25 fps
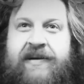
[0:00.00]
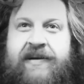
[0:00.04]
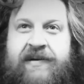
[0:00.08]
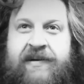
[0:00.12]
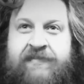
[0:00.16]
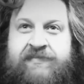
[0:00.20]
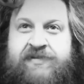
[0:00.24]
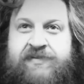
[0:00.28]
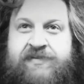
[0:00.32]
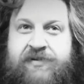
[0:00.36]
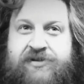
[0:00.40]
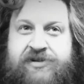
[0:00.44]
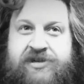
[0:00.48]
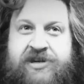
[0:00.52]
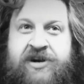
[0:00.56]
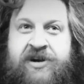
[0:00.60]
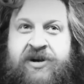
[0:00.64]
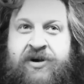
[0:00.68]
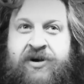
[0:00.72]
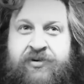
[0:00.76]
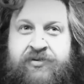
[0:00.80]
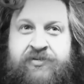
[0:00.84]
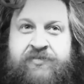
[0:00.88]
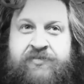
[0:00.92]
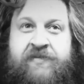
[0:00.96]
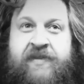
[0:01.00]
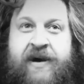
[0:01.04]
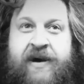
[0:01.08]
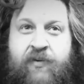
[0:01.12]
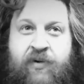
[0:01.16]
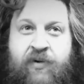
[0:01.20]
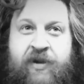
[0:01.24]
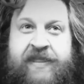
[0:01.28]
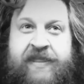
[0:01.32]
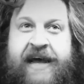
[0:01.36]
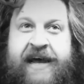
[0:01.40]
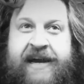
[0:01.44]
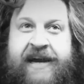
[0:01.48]
I'm supposed to know
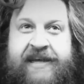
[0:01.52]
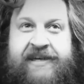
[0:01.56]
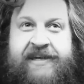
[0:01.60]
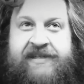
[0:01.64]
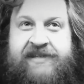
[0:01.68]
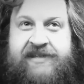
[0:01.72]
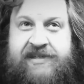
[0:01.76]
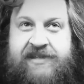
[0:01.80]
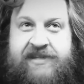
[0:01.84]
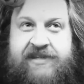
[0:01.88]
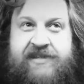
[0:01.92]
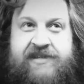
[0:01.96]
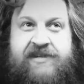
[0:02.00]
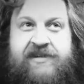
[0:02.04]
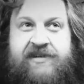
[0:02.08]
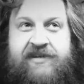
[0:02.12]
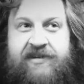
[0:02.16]
what that is.